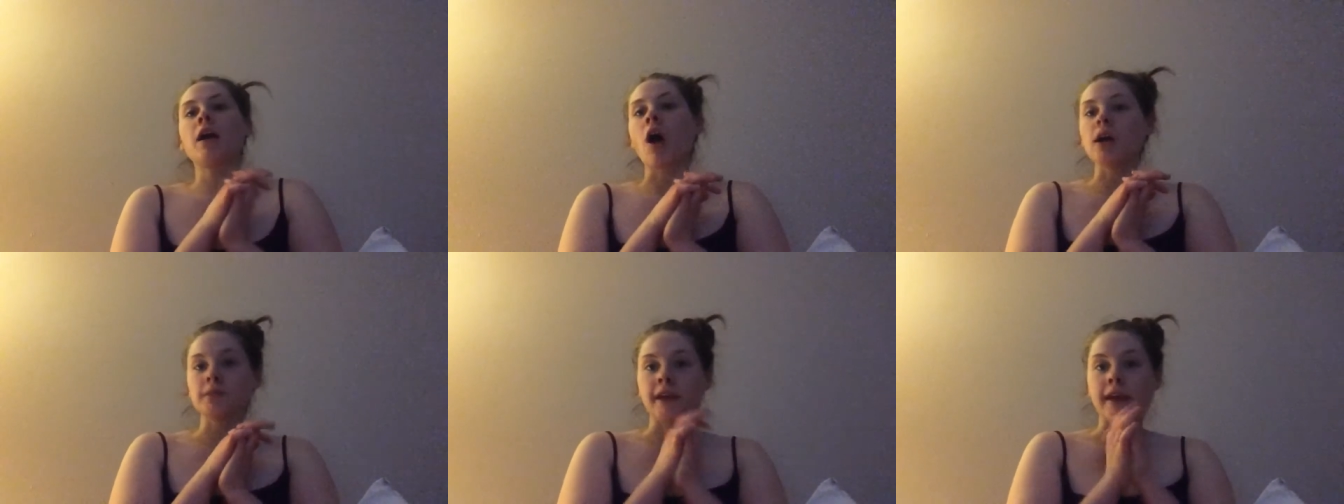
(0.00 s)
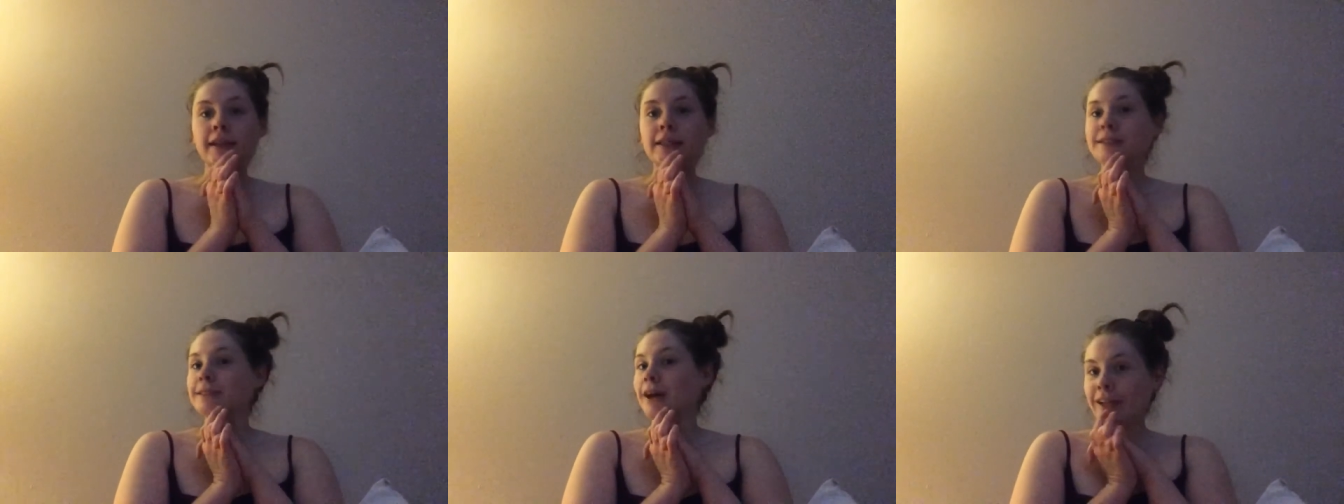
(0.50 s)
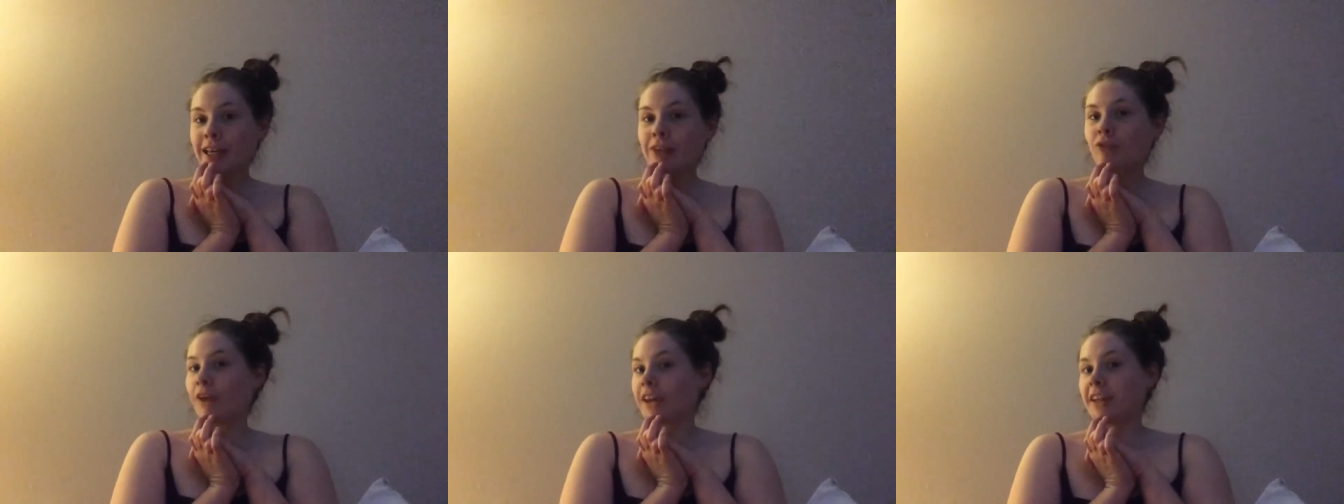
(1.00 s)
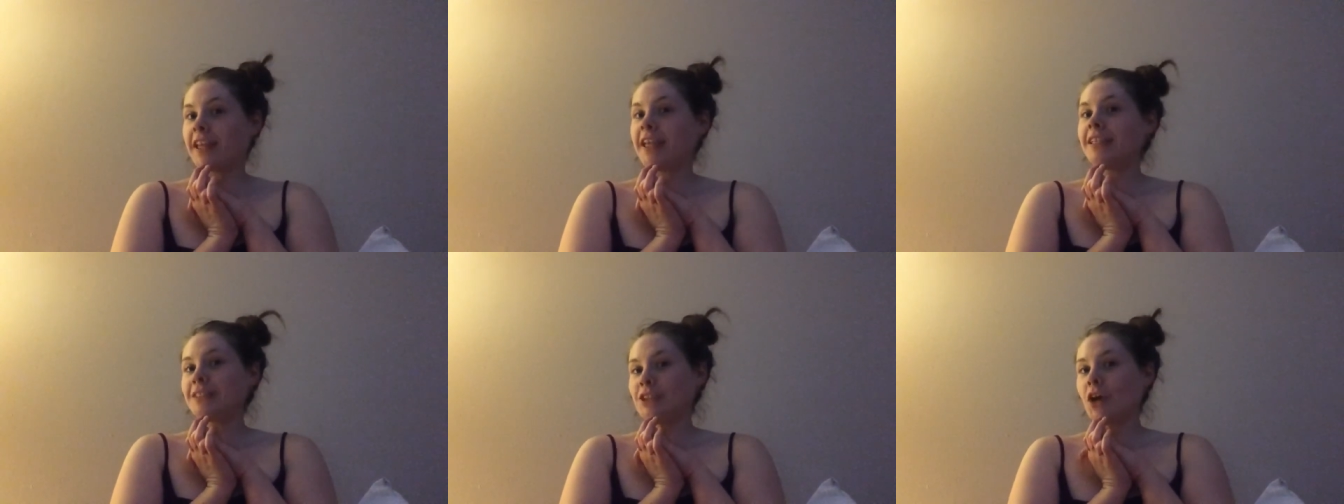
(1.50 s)
content is not kid friendly,
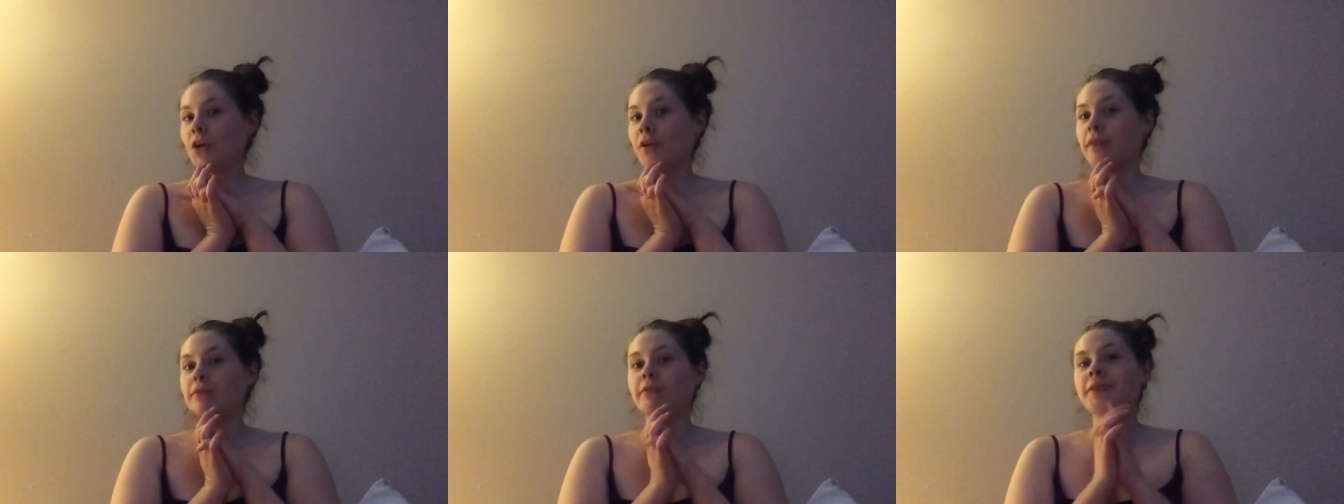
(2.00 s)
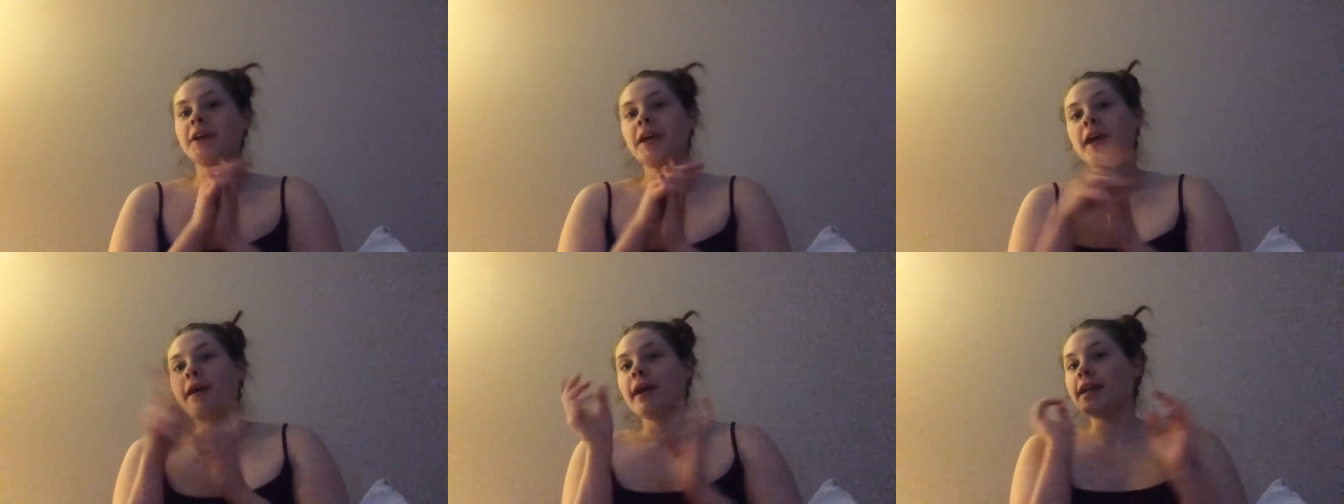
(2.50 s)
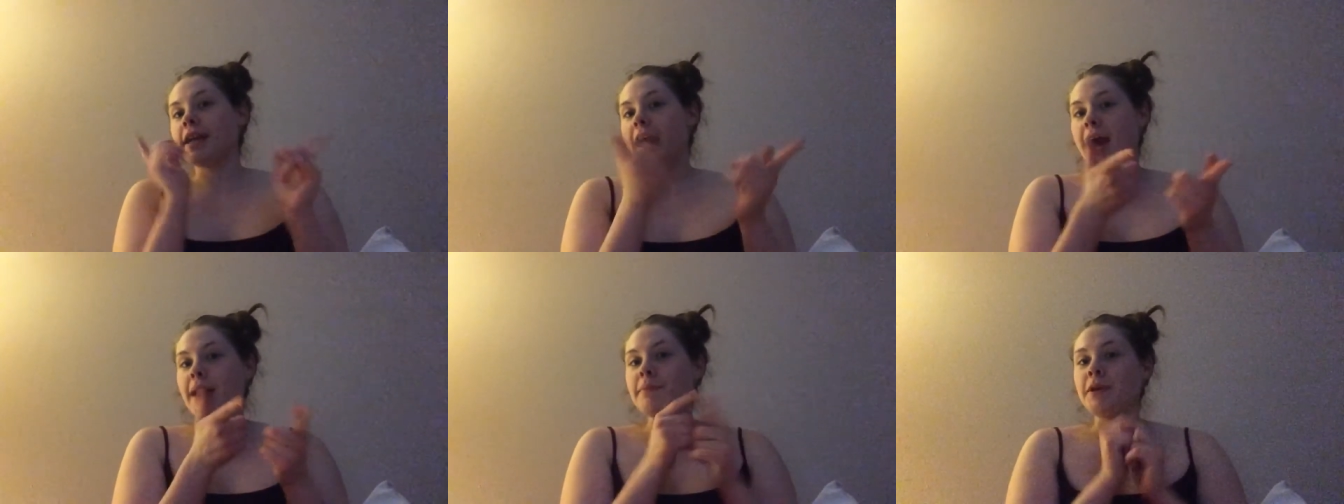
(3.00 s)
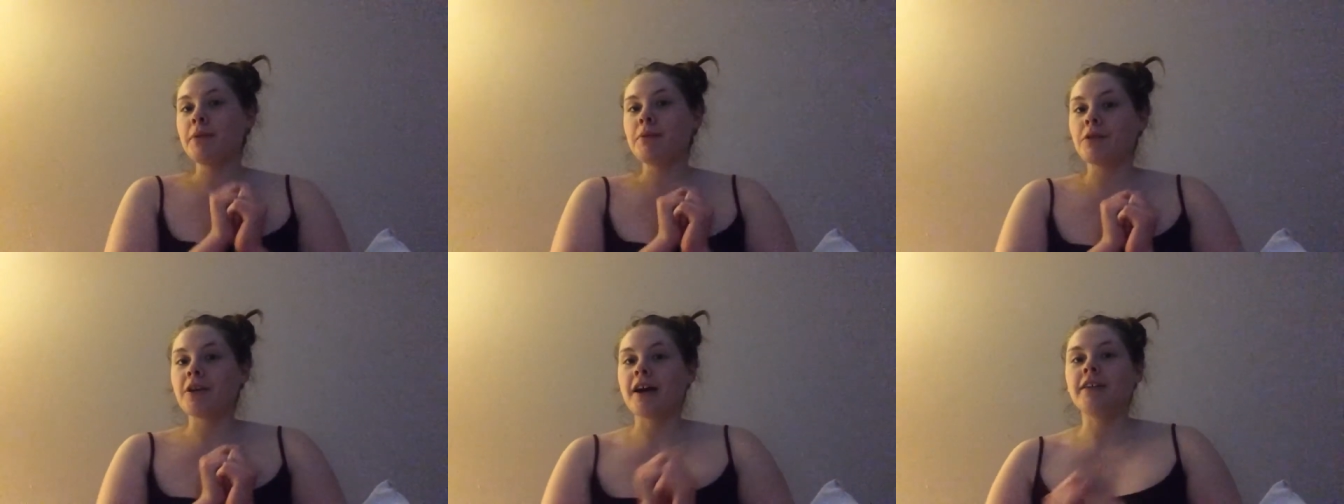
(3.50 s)
so if any ad people
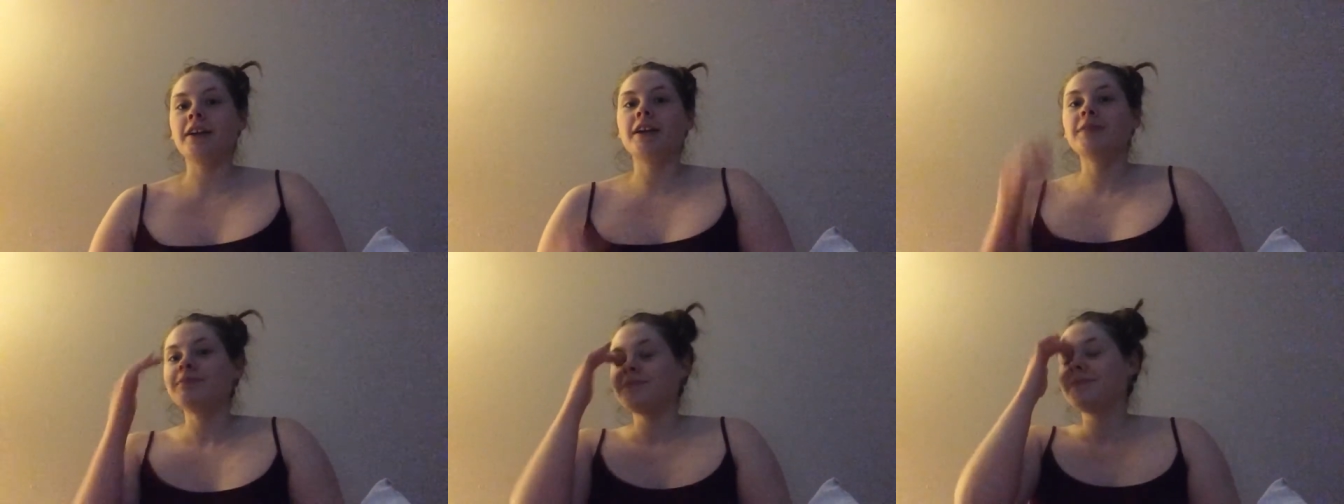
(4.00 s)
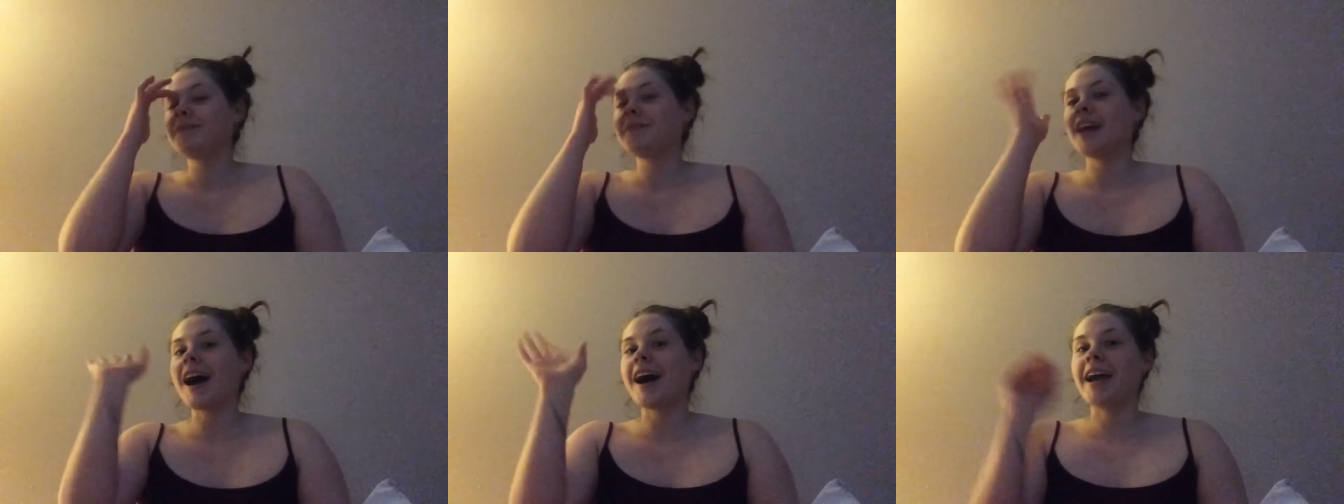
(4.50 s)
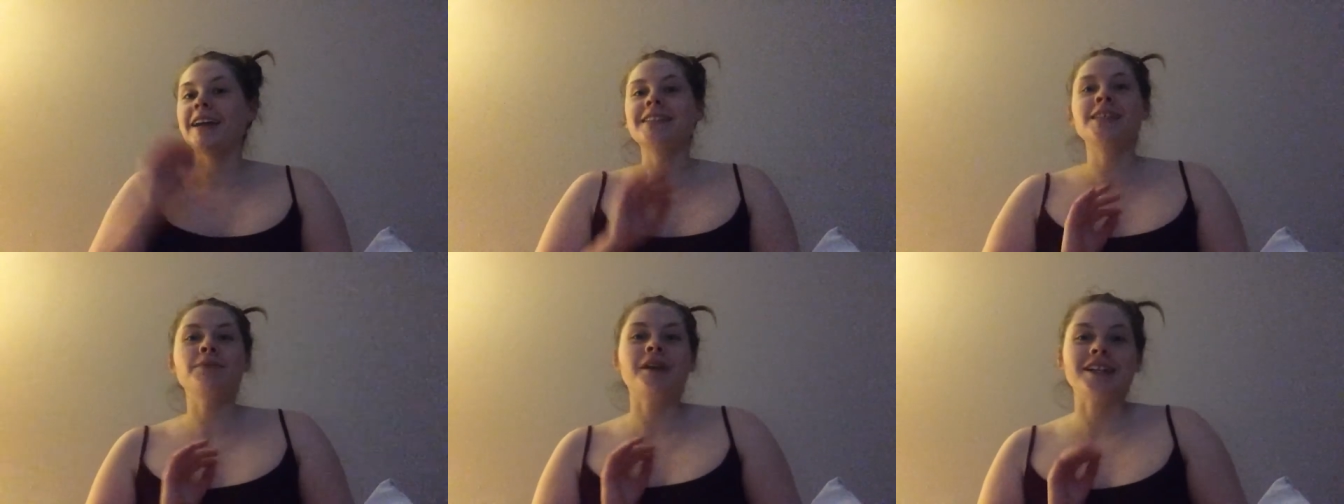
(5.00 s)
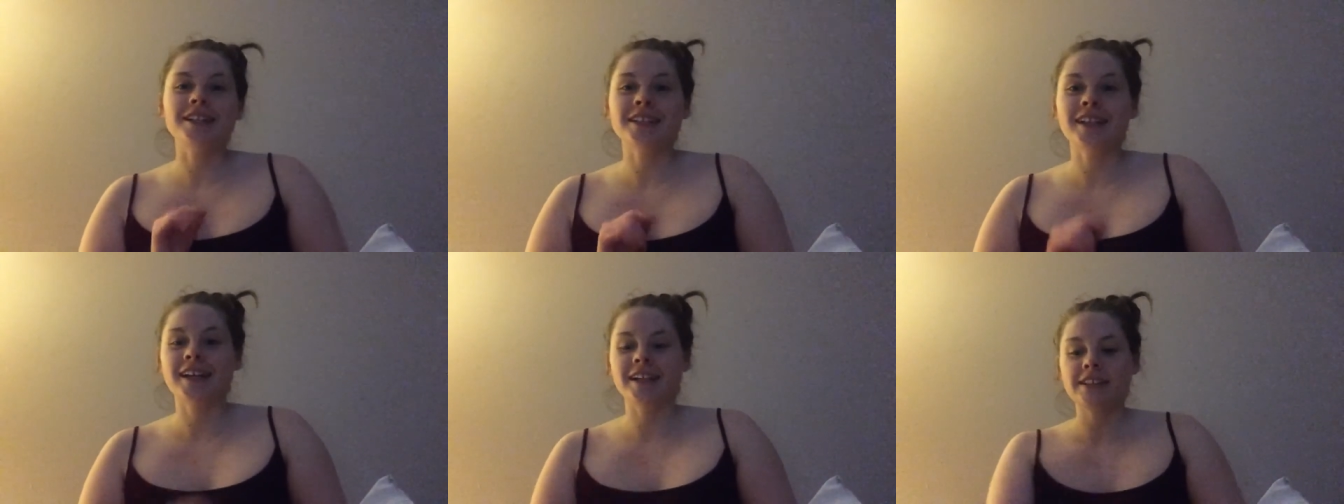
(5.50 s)
are out there, hi,
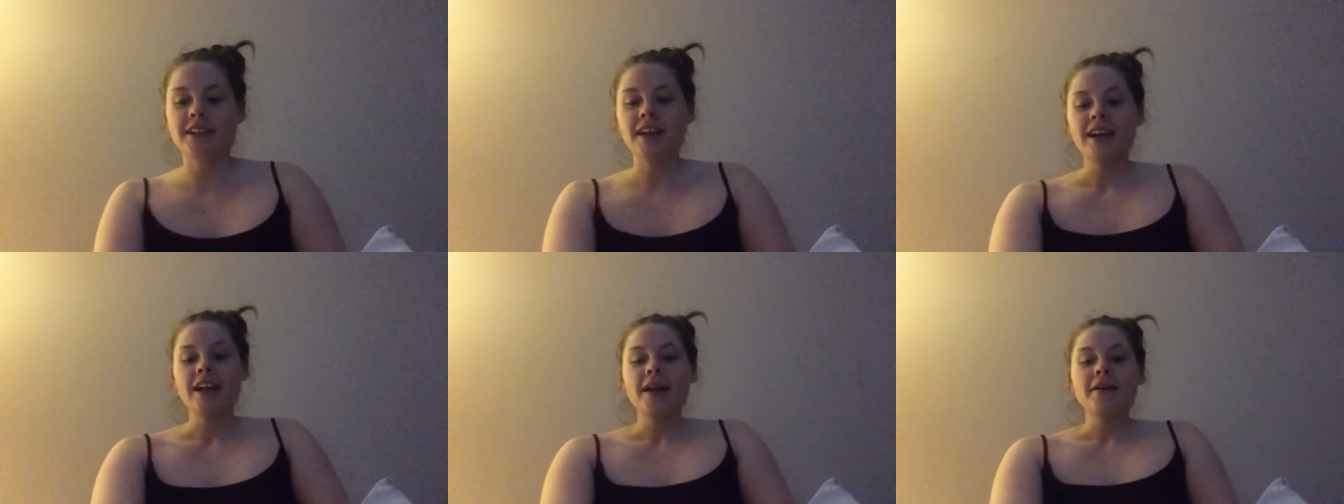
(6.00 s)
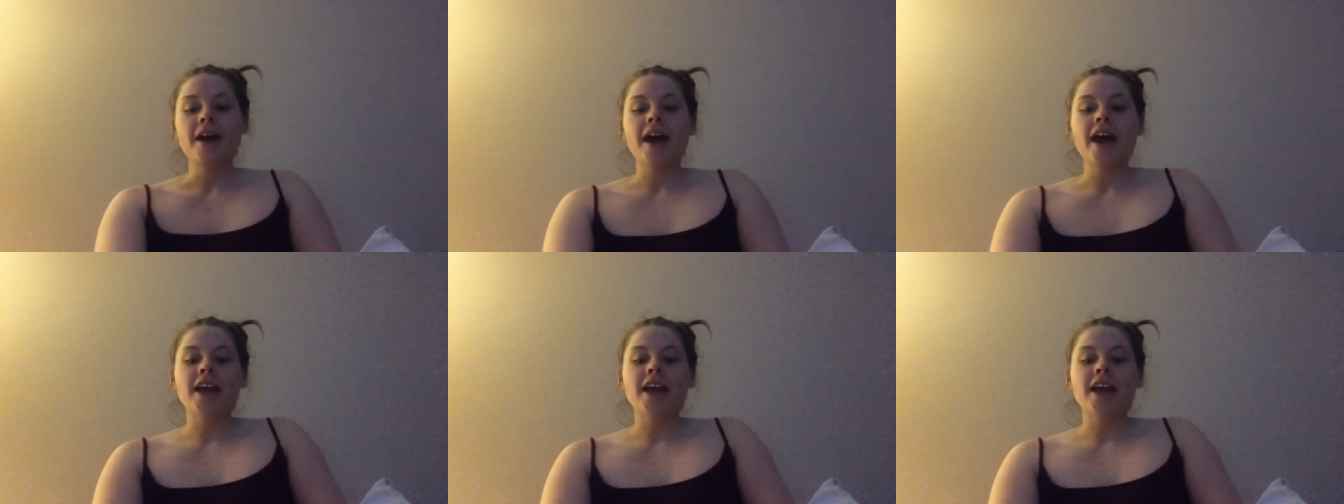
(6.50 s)
demonetized. But